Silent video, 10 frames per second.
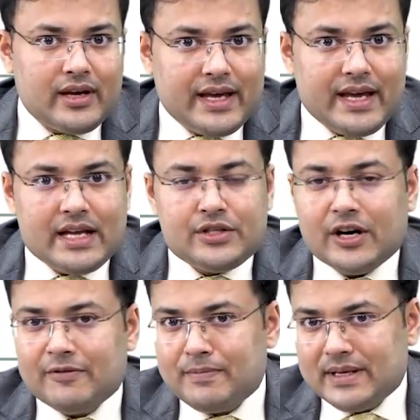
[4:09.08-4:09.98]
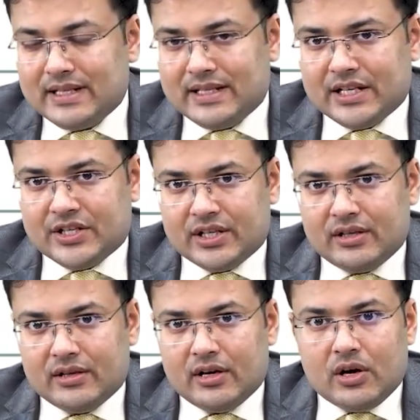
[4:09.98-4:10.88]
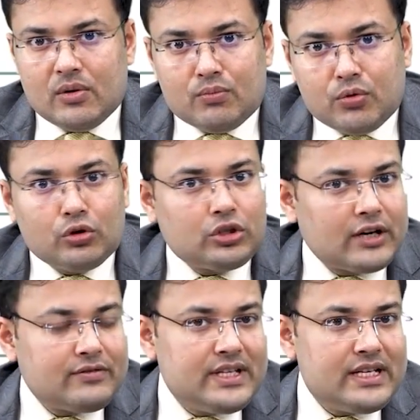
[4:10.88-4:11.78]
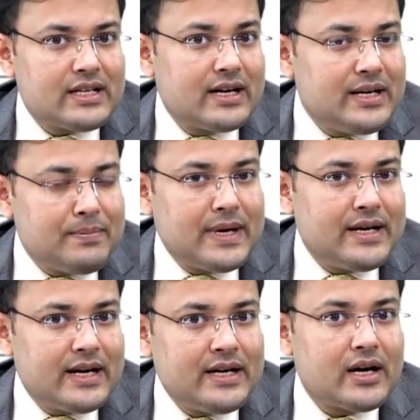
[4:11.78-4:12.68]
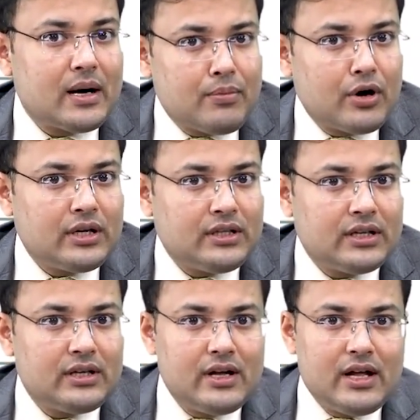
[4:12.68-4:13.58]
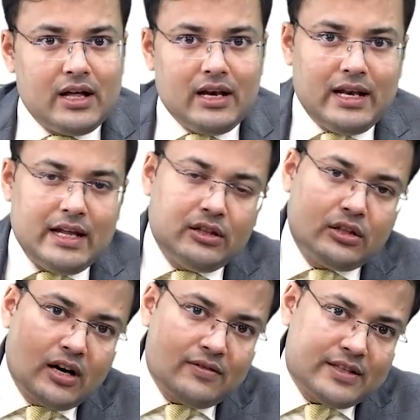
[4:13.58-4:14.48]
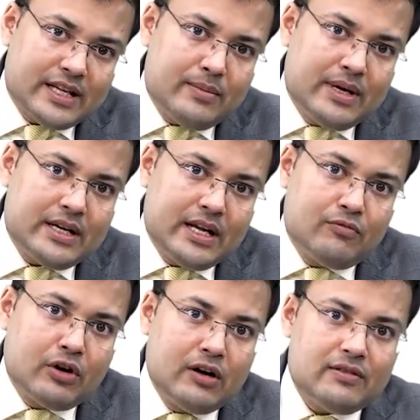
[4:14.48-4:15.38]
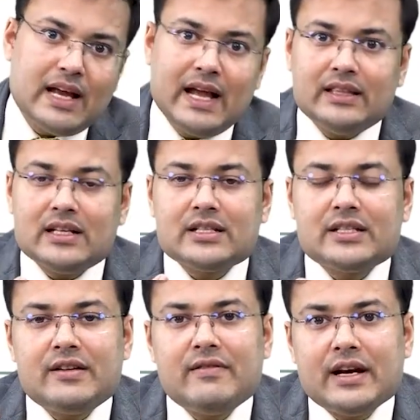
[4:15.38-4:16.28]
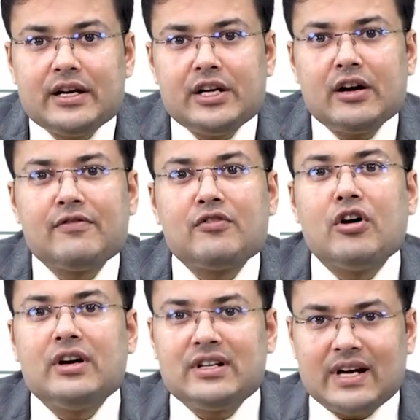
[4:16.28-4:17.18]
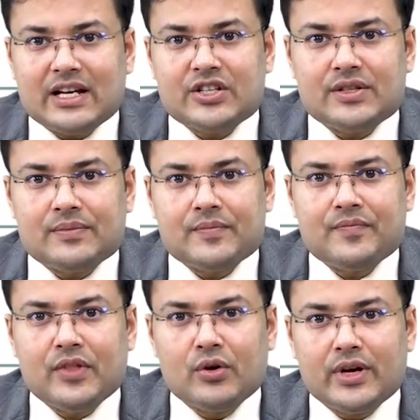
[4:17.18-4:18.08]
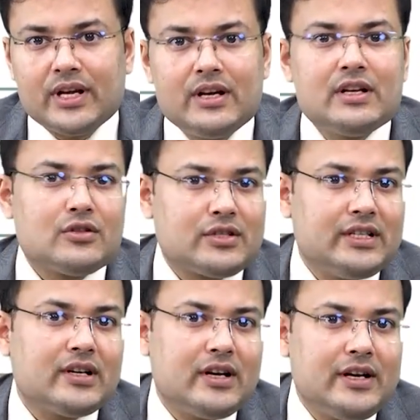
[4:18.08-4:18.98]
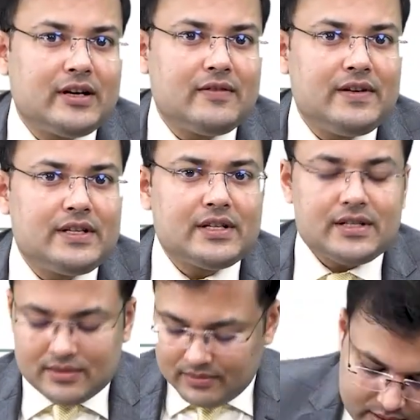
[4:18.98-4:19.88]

age of presentation, both of these are dependent upon the length of segment involved and the severity of contraction. Okay, so see the clinical features.